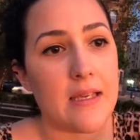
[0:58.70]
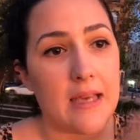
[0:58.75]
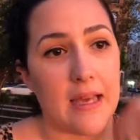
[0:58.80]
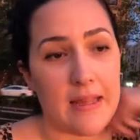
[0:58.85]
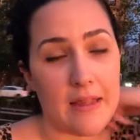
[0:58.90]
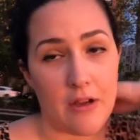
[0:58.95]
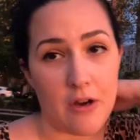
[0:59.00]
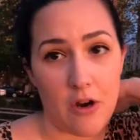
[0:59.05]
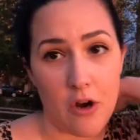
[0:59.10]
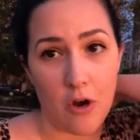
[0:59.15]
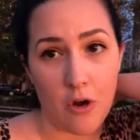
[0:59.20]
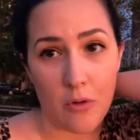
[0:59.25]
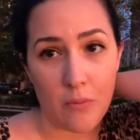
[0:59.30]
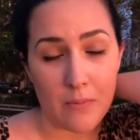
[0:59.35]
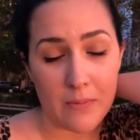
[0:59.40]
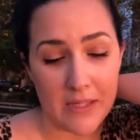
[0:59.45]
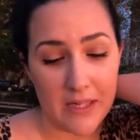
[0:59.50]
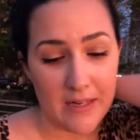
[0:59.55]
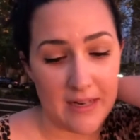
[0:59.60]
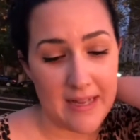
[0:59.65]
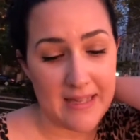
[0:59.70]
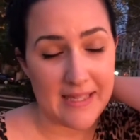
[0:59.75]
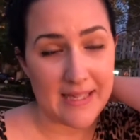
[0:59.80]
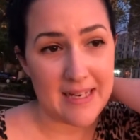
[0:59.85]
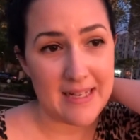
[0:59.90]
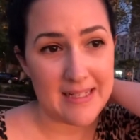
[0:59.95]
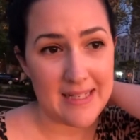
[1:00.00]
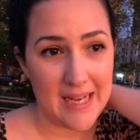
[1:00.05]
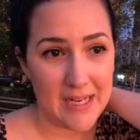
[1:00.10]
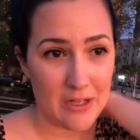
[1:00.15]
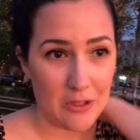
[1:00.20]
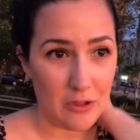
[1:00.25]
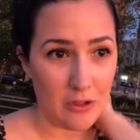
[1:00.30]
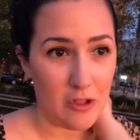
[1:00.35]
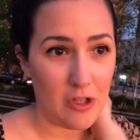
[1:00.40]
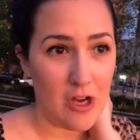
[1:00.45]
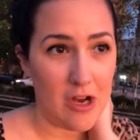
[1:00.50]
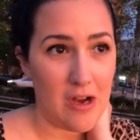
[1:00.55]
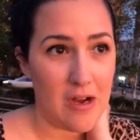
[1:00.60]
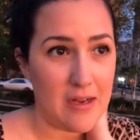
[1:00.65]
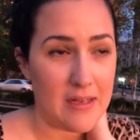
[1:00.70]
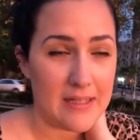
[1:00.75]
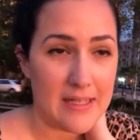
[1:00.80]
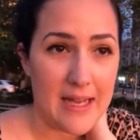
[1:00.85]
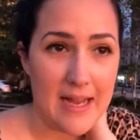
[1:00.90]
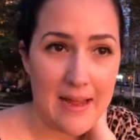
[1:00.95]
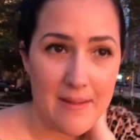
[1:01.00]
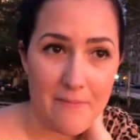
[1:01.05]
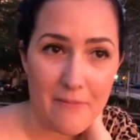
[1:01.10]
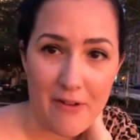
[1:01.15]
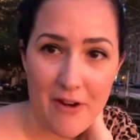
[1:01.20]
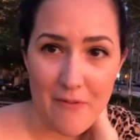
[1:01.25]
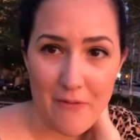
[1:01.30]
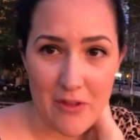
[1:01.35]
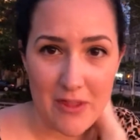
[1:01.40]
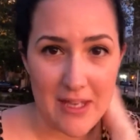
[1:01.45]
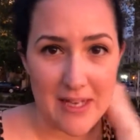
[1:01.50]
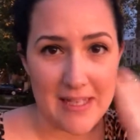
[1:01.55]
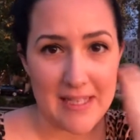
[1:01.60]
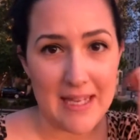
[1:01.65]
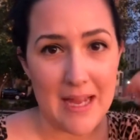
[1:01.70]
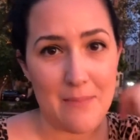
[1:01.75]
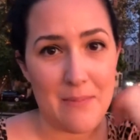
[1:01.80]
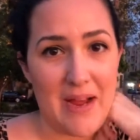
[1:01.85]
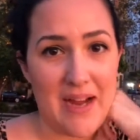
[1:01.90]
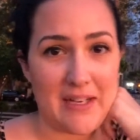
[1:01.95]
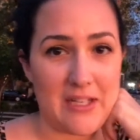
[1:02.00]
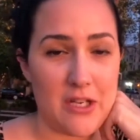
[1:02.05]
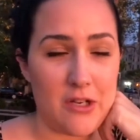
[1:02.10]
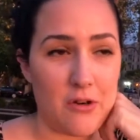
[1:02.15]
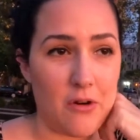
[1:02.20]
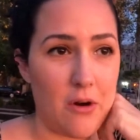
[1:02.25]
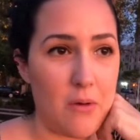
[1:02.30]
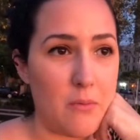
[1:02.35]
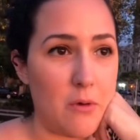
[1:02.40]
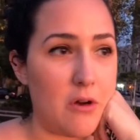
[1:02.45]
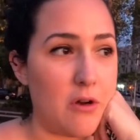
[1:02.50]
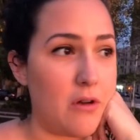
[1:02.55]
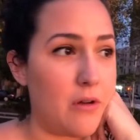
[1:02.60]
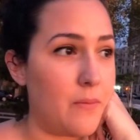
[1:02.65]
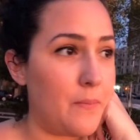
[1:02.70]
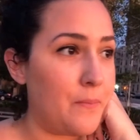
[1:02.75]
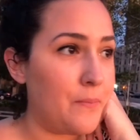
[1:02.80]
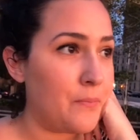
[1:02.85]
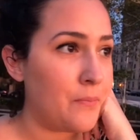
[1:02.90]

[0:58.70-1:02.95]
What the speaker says: And their homes are, it's gonna take a long time for everything to get back to normal.